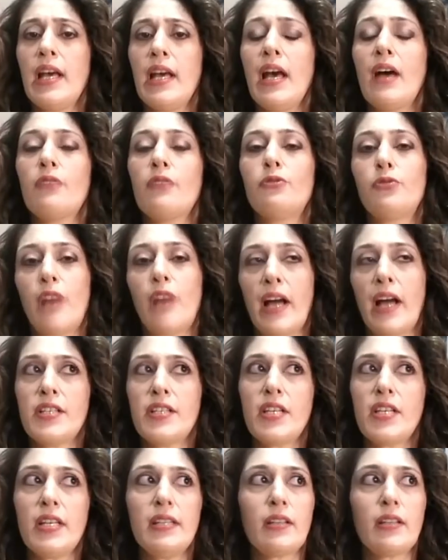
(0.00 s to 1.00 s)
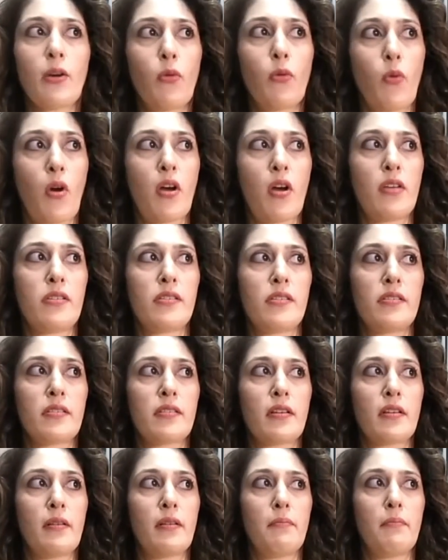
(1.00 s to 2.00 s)
Wajid
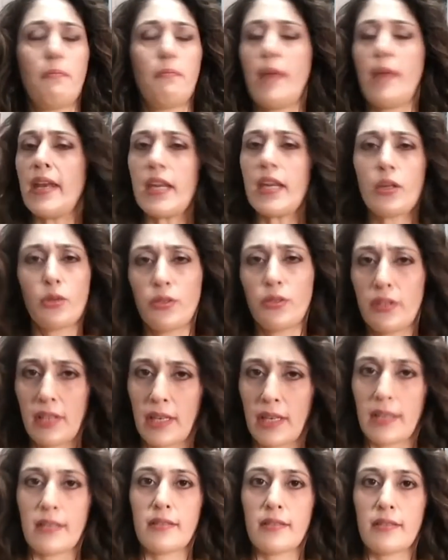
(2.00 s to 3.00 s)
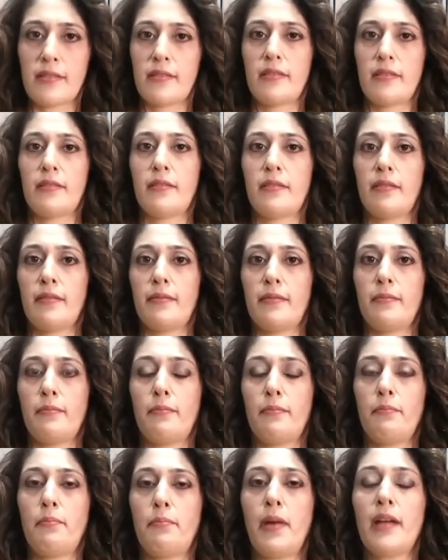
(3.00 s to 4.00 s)
was many good things,
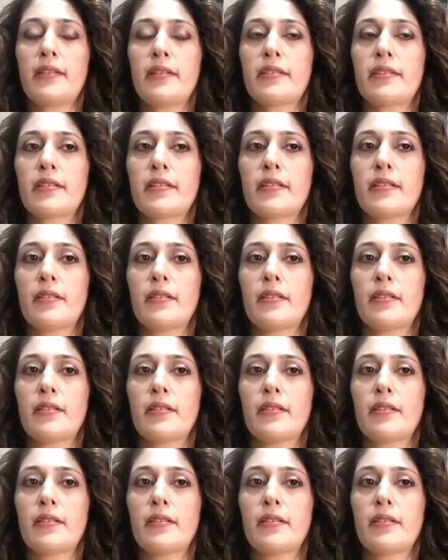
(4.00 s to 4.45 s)
but